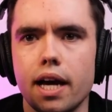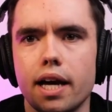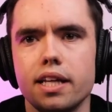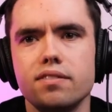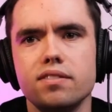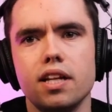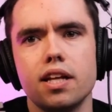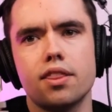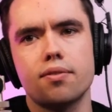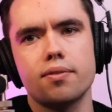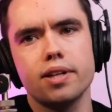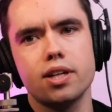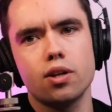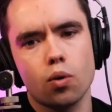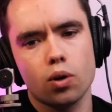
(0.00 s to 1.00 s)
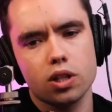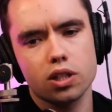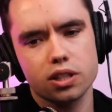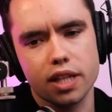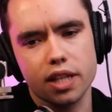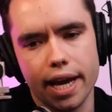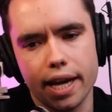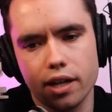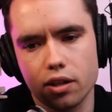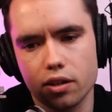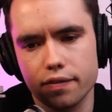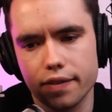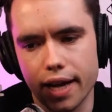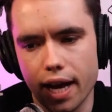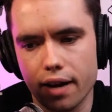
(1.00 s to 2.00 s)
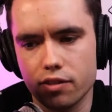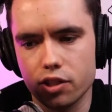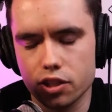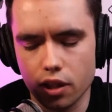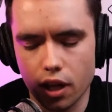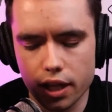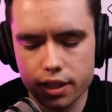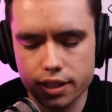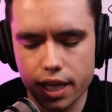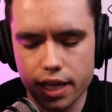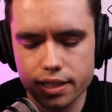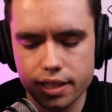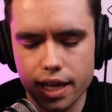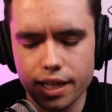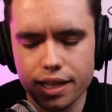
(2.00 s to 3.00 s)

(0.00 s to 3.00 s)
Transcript: Yeah, even at three quarters acre of an average lot size,